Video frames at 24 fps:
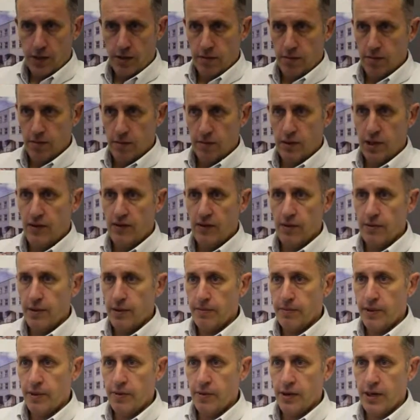lovely big
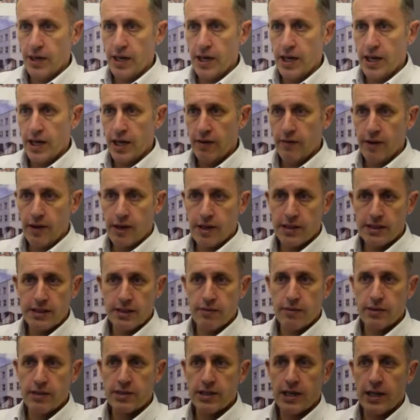building here in
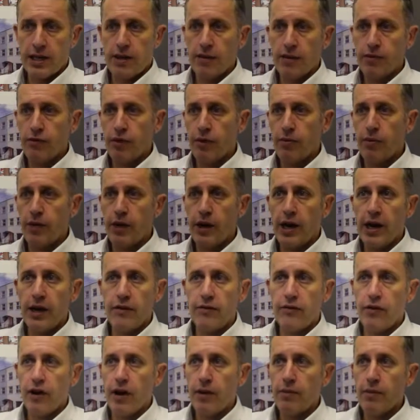SW10,
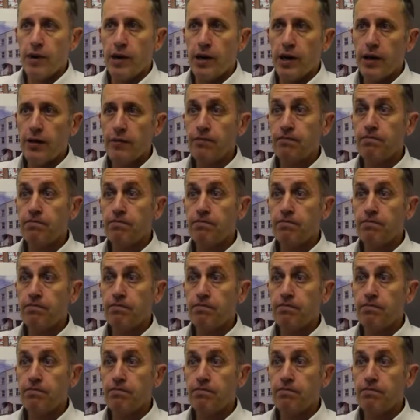3.85 million.